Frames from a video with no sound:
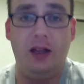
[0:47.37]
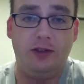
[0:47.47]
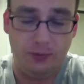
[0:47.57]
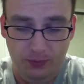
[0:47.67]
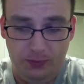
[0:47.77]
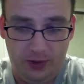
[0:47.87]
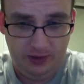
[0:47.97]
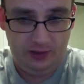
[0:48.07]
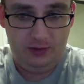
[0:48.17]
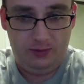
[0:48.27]
I just
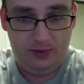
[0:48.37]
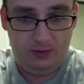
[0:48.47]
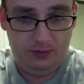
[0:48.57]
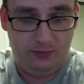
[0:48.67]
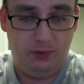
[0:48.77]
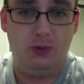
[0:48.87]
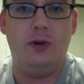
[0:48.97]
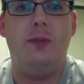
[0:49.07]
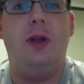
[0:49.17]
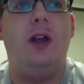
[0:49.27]
recently did one for
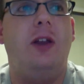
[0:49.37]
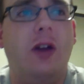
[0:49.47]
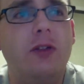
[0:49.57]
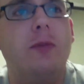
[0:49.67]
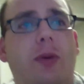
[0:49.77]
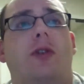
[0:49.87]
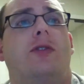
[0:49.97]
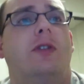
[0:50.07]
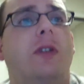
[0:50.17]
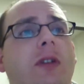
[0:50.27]
Lori, but another
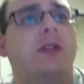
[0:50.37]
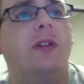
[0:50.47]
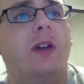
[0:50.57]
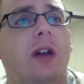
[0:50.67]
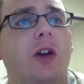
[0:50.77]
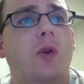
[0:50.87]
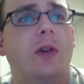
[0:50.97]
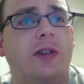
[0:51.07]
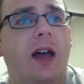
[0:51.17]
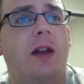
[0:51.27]
person uh, who
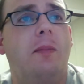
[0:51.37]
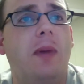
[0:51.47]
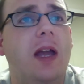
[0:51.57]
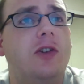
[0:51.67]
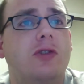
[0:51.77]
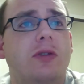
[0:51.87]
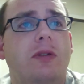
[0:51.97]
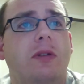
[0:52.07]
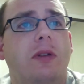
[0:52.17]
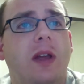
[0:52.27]
has had a
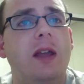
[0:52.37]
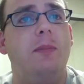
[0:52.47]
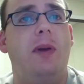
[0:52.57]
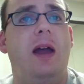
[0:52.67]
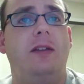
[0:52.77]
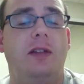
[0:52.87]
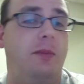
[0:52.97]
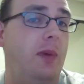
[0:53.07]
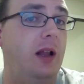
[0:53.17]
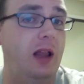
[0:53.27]
major impact
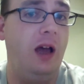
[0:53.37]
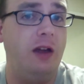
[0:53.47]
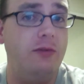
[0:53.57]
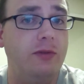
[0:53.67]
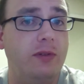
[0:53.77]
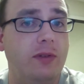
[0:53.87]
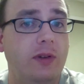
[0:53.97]
in my life